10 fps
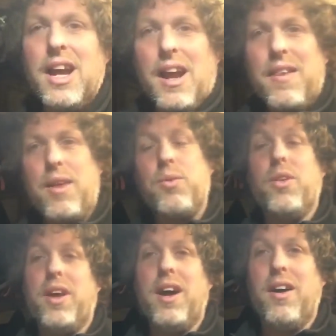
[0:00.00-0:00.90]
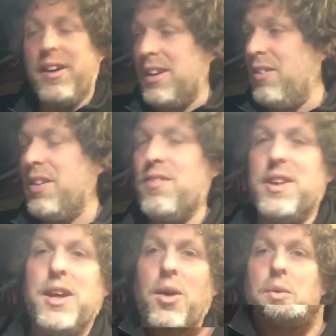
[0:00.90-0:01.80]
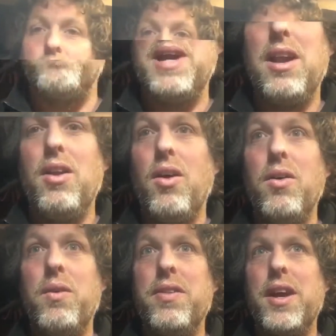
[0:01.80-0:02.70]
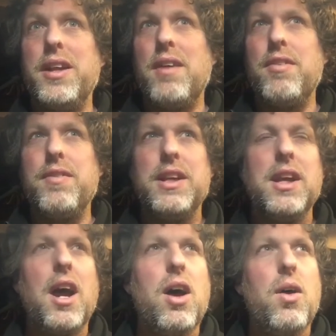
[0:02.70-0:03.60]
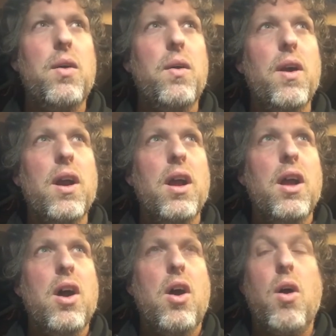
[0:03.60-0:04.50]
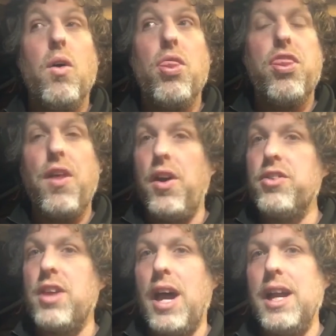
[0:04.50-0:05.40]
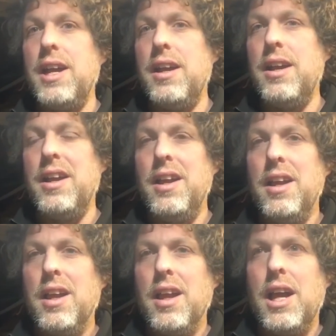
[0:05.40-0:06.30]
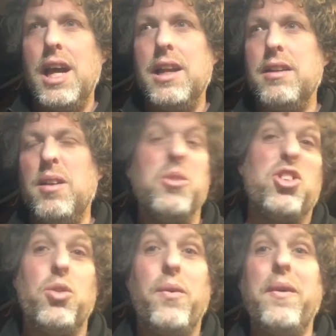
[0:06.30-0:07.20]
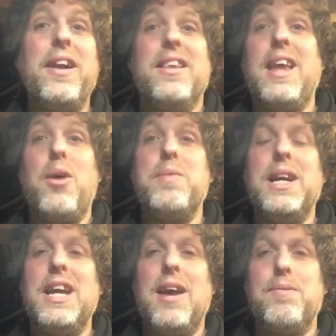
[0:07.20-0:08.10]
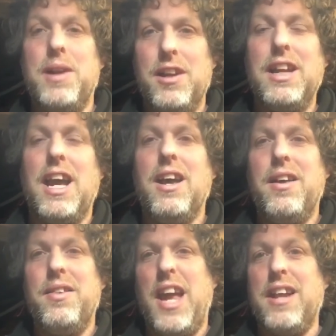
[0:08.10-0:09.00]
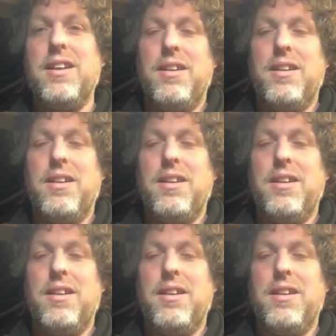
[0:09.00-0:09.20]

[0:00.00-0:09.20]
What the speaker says: that's what the idea of this video. And I'll be along with another video on Thursday, and I'm not sure what that'll be yet, but yeah, then